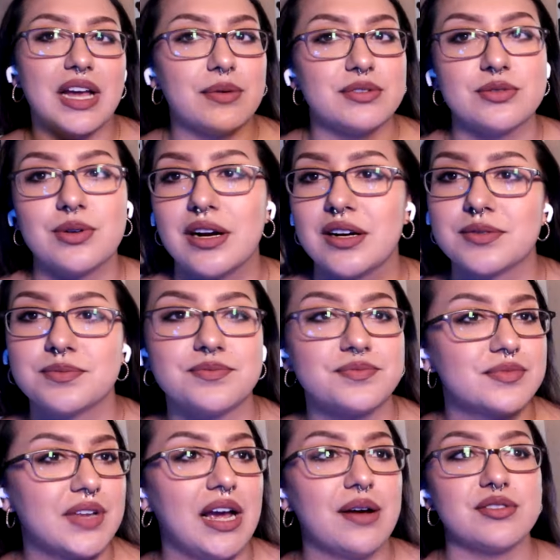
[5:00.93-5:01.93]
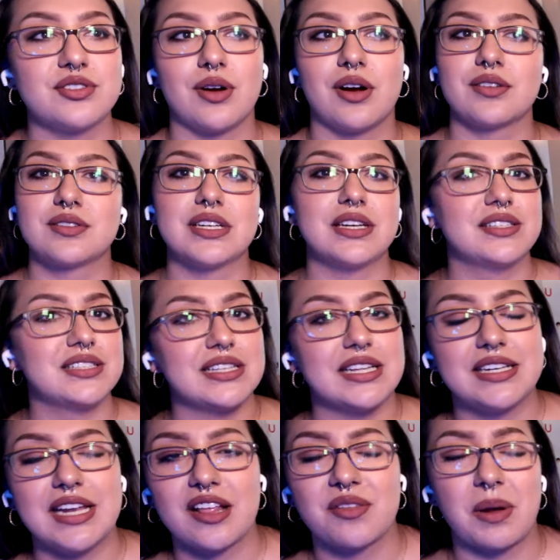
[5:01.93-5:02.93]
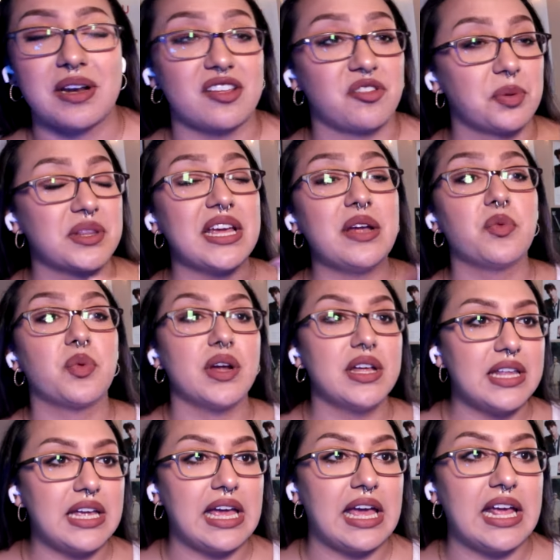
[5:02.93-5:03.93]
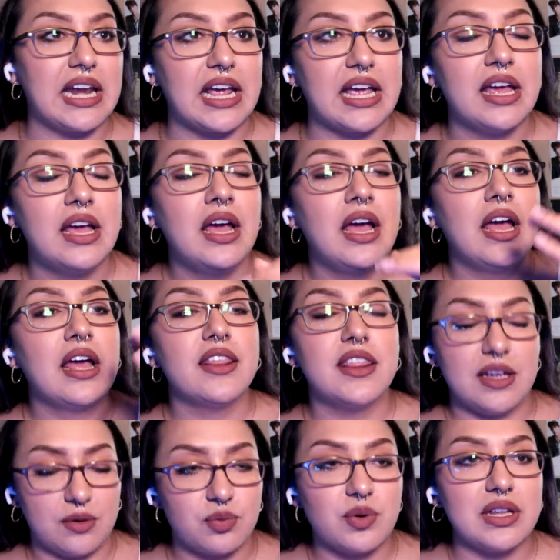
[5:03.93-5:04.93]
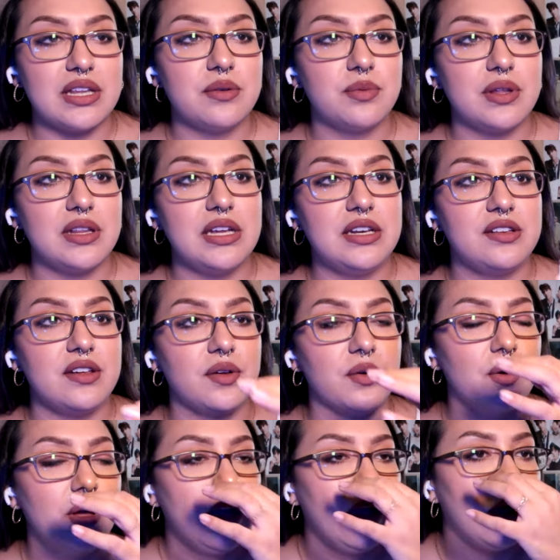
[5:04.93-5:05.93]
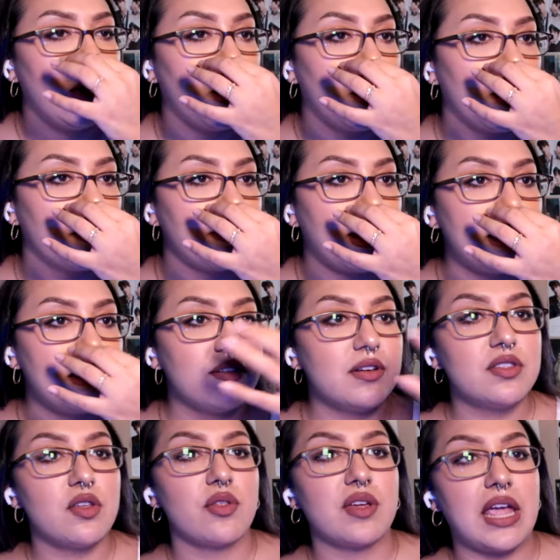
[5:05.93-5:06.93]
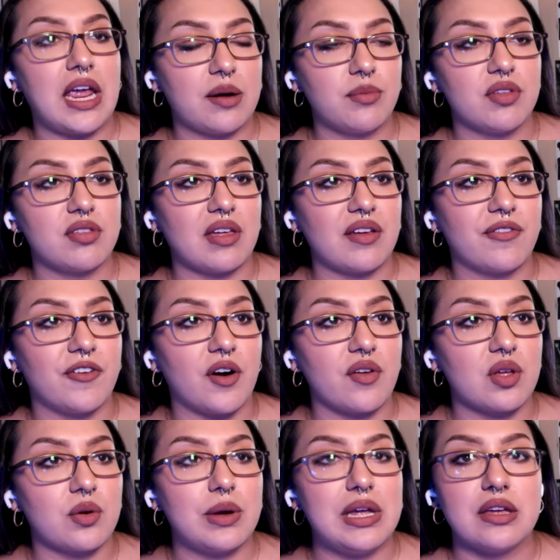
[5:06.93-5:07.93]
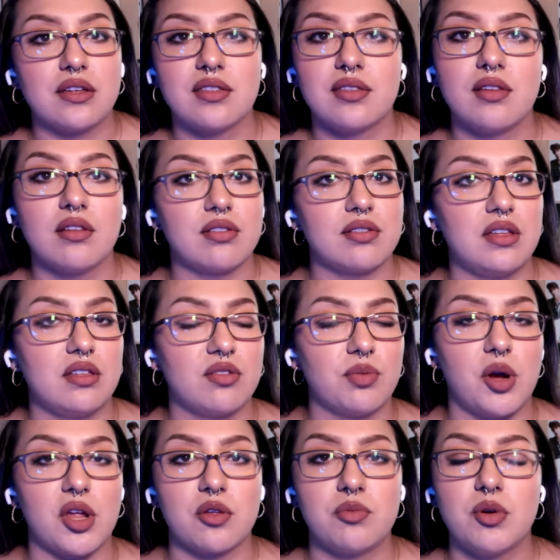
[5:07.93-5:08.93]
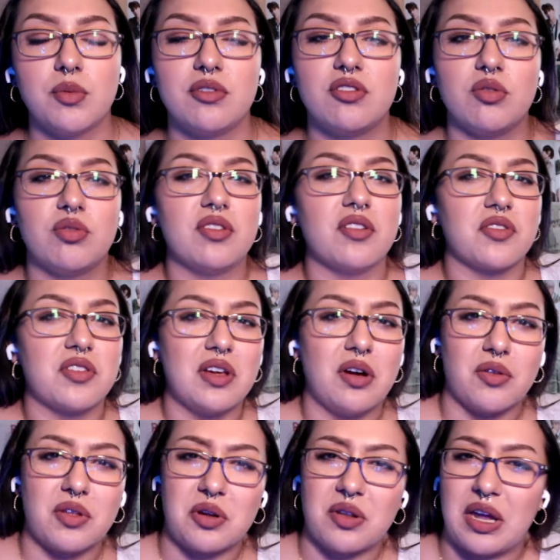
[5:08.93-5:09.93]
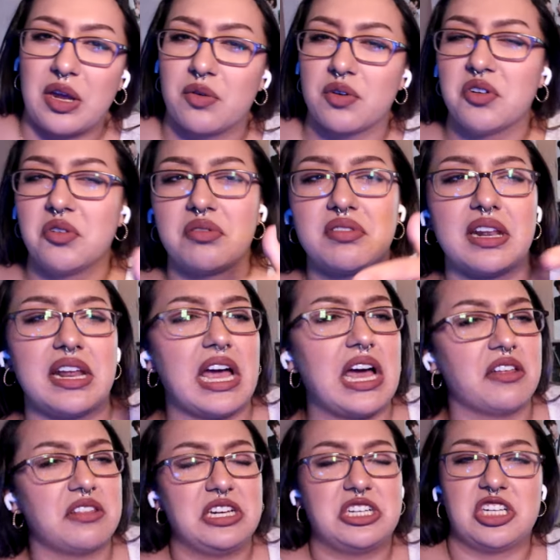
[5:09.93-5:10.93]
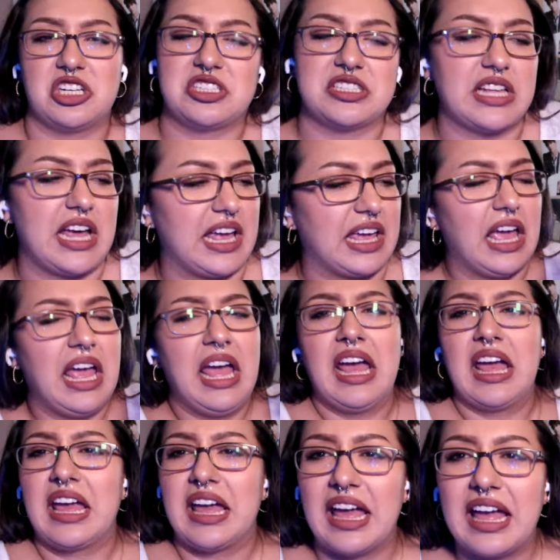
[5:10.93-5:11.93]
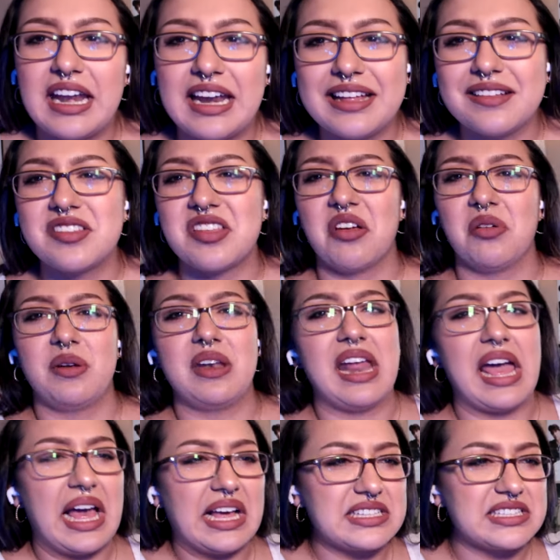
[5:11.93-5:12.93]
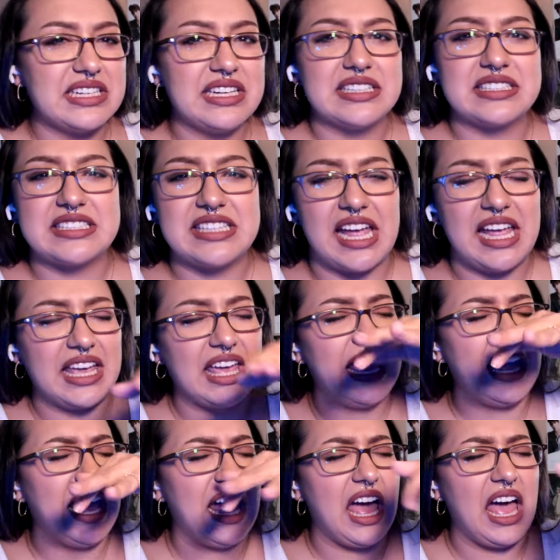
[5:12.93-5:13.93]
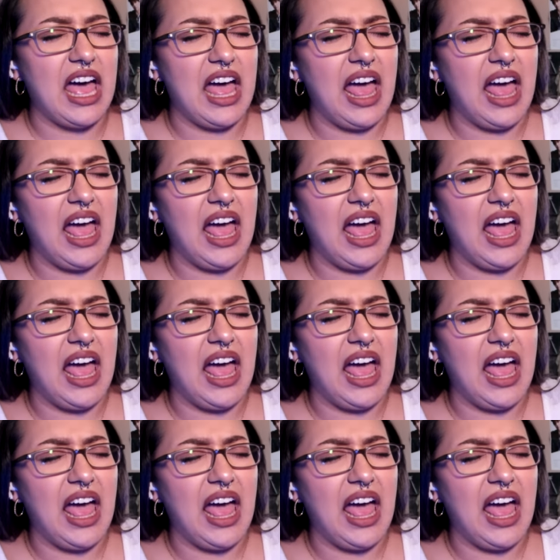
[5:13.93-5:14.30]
I was wrong. Till you see the dance practice, but they really hit it. They really, really do. And even though the camera's like farther away, you can still see smaller movements. You still see all their like grooves and how they just like hit it so nasty and stanky. Ah!